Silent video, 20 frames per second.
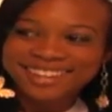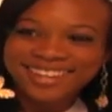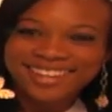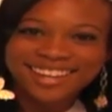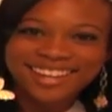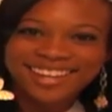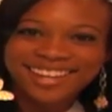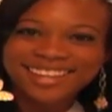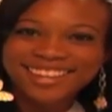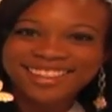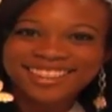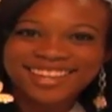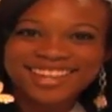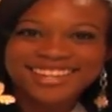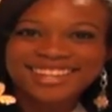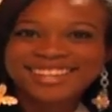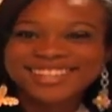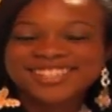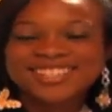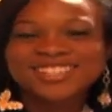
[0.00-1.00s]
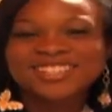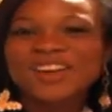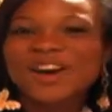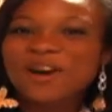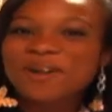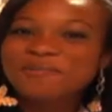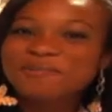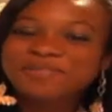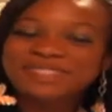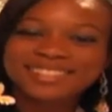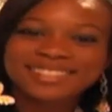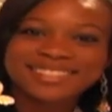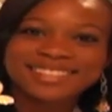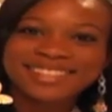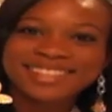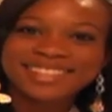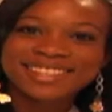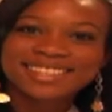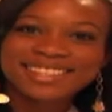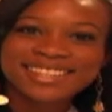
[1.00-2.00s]
Uh, that is our
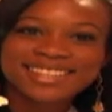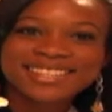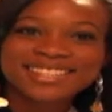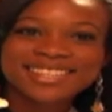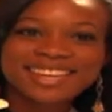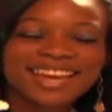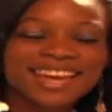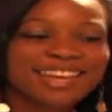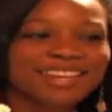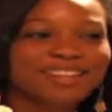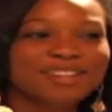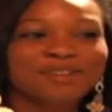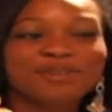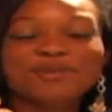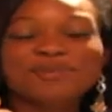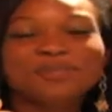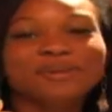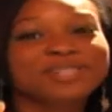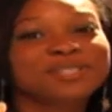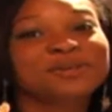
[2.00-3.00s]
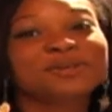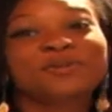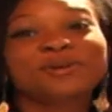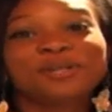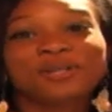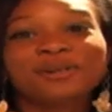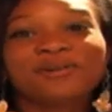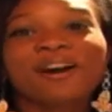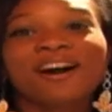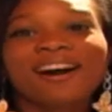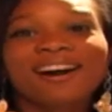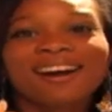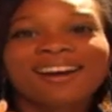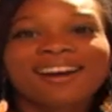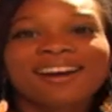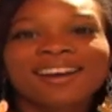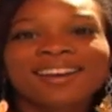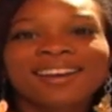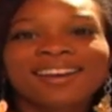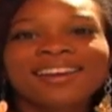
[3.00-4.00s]
Belizean dish, and no matter where you
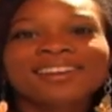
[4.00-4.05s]
are,